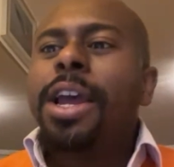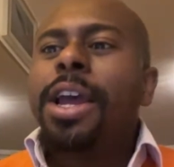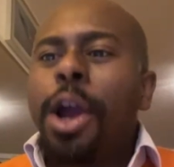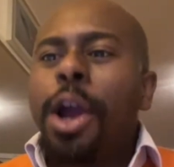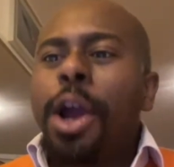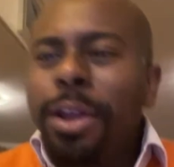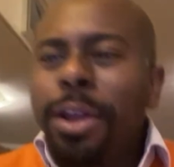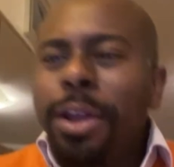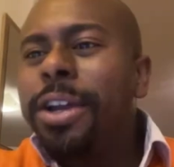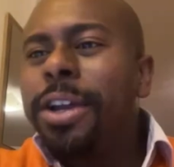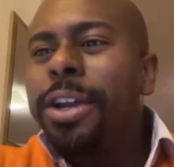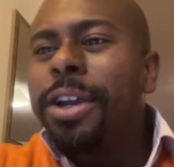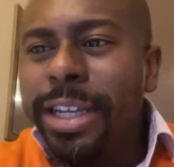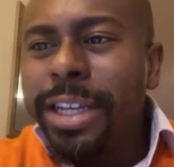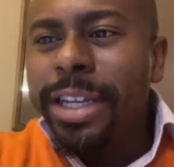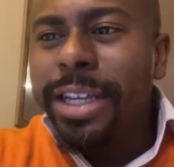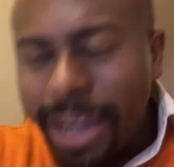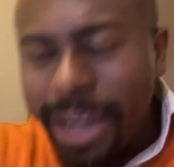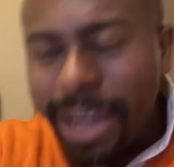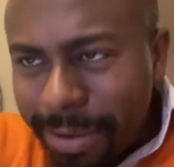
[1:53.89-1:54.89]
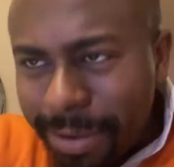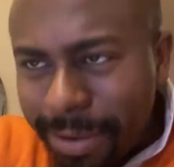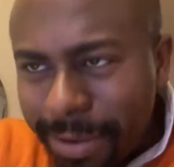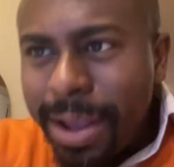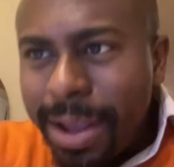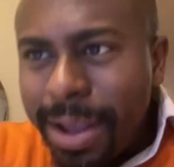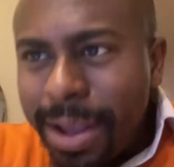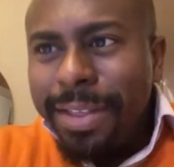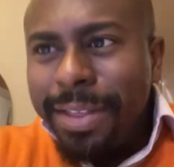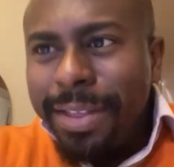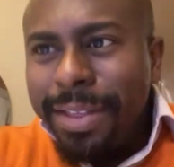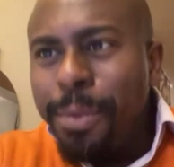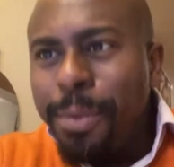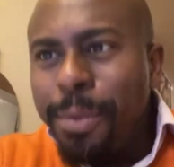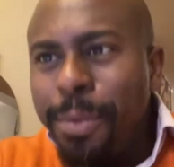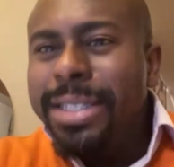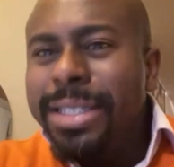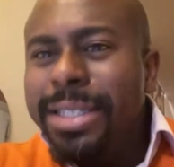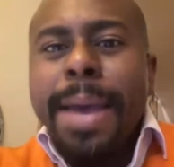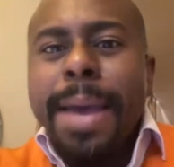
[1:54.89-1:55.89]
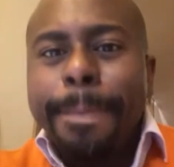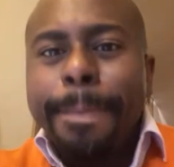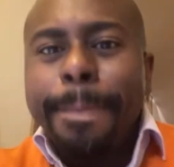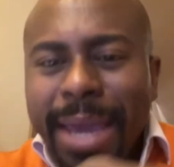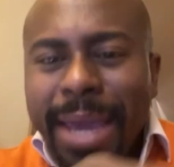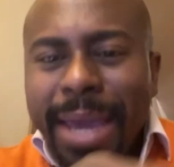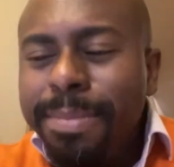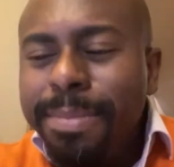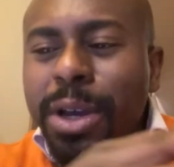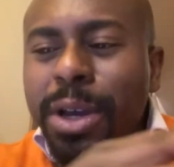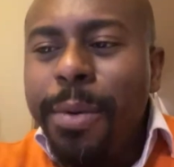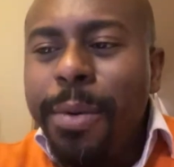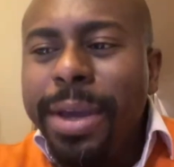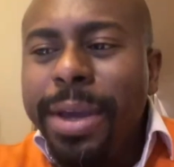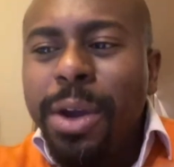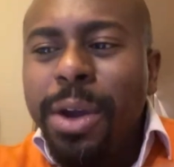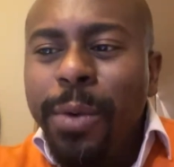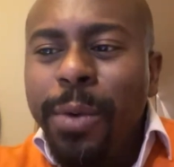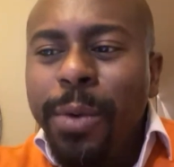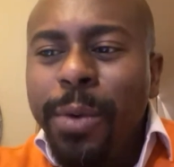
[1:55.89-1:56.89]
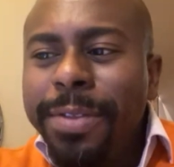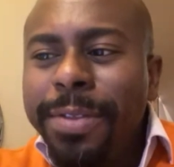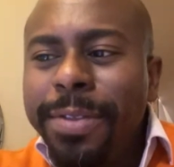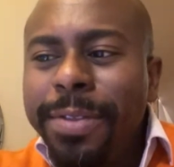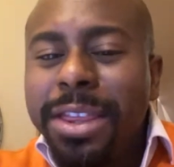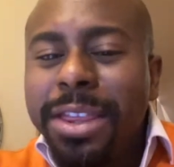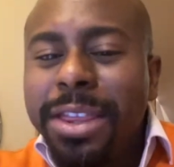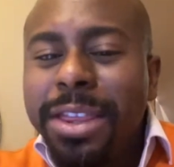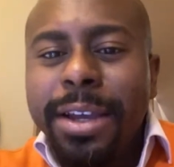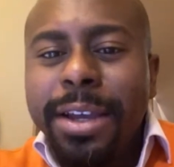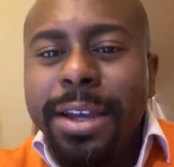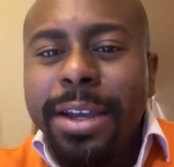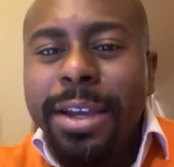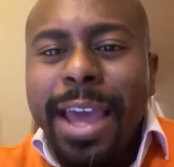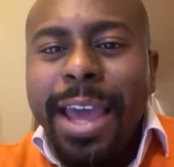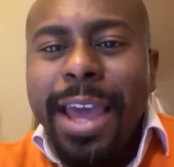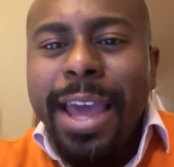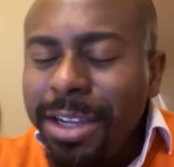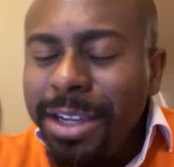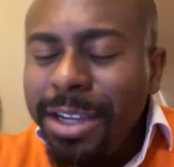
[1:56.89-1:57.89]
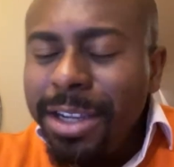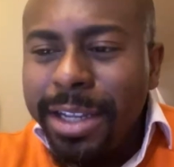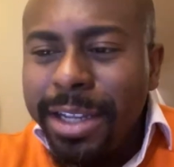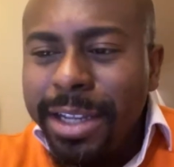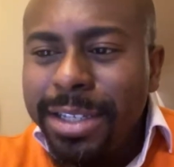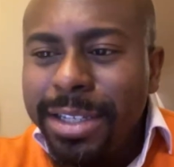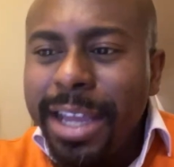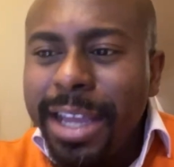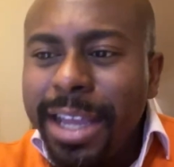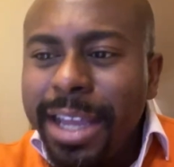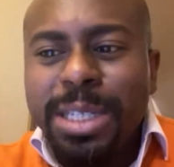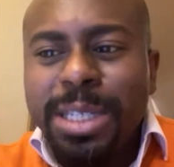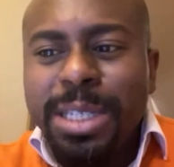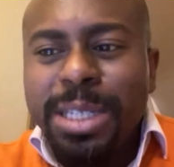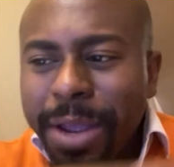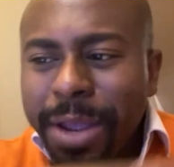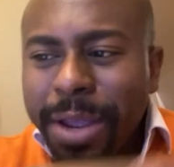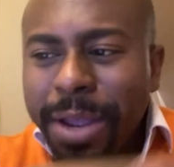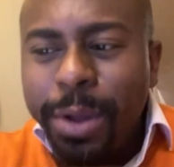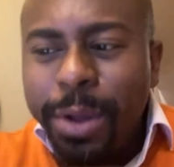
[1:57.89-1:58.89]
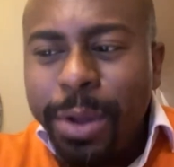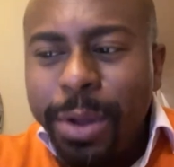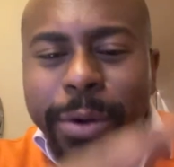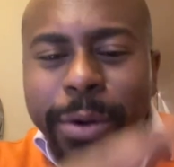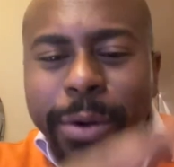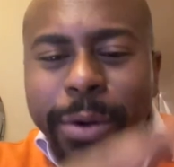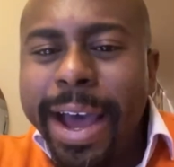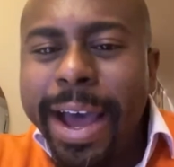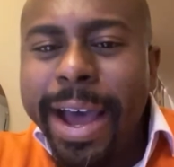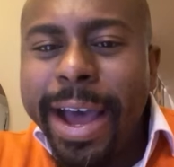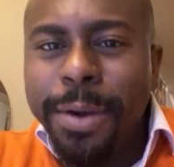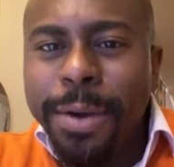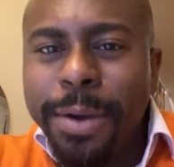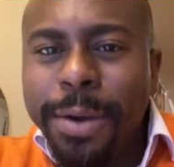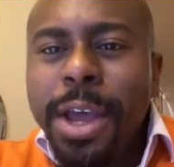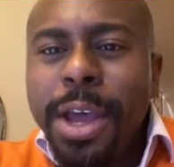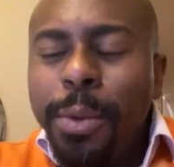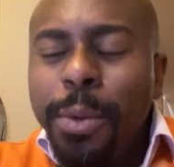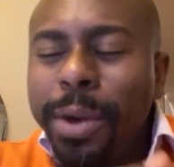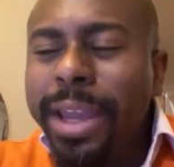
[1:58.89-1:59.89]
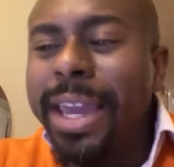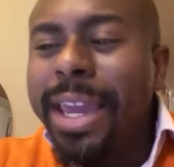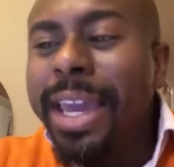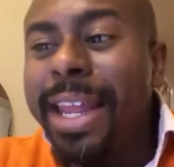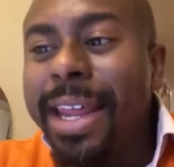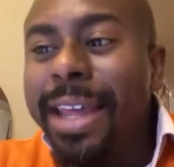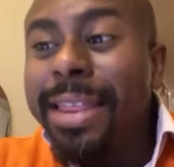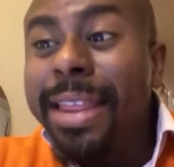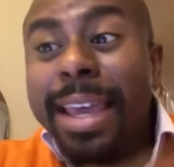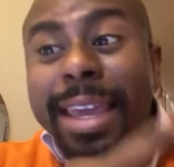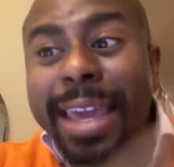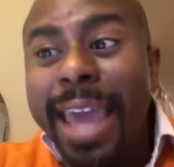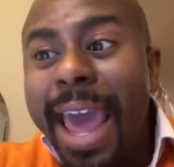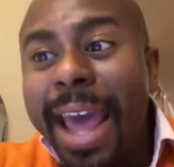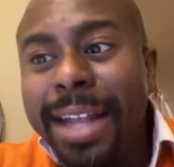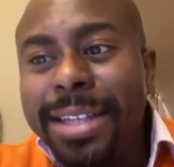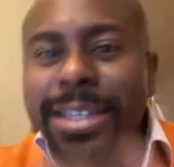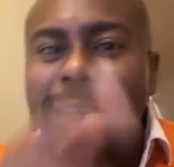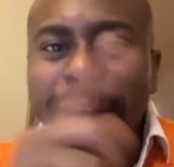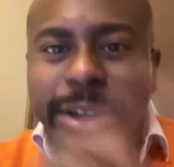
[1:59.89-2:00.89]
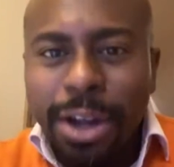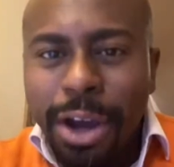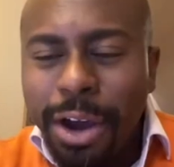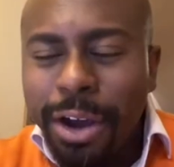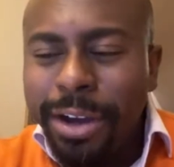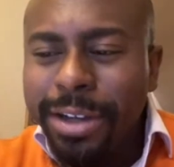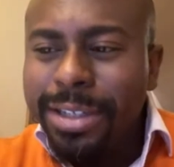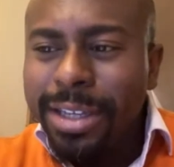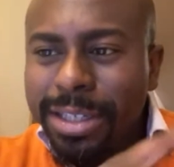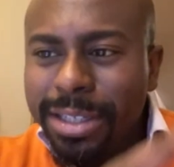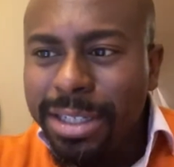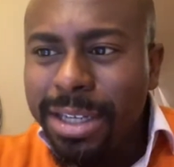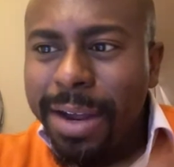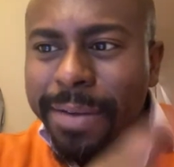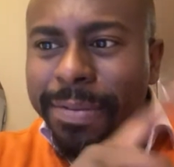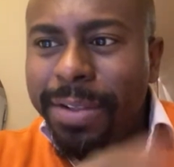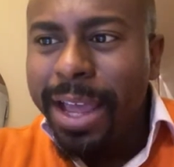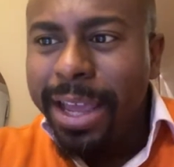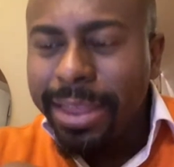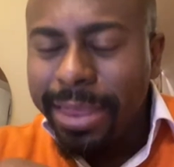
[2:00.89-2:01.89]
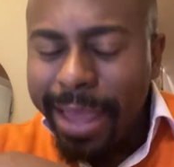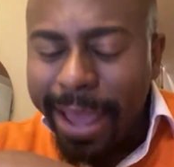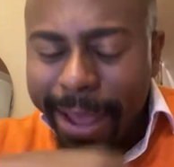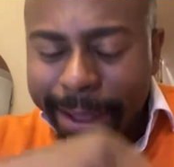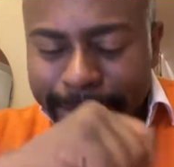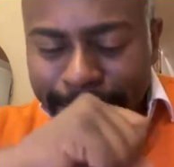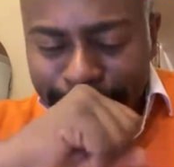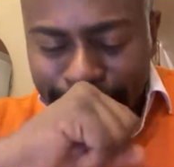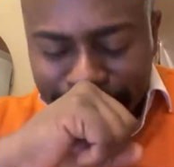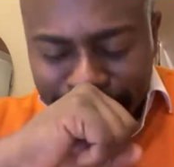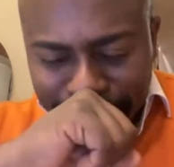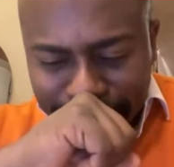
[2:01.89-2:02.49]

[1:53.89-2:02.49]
Earlier this year, there was that meme going around that the Haitians in Springfield, Ohio were eating the cats and dogs and stuff like that.